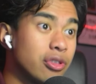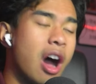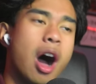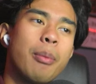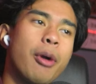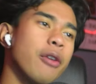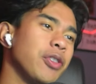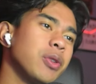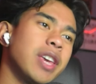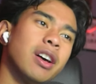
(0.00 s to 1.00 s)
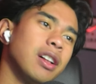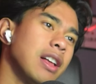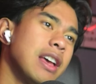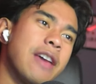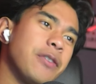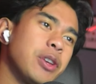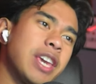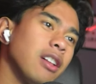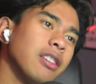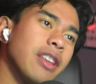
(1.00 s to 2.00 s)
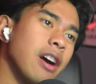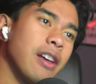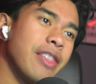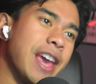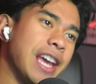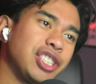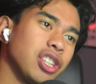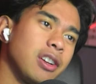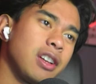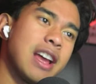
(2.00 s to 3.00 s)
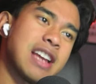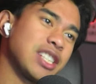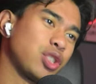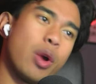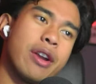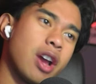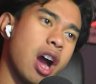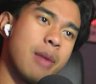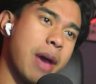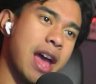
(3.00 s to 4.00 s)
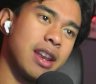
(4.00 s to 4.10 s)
nah, bro. If you kill the hitch lookalike, I swear to God, man.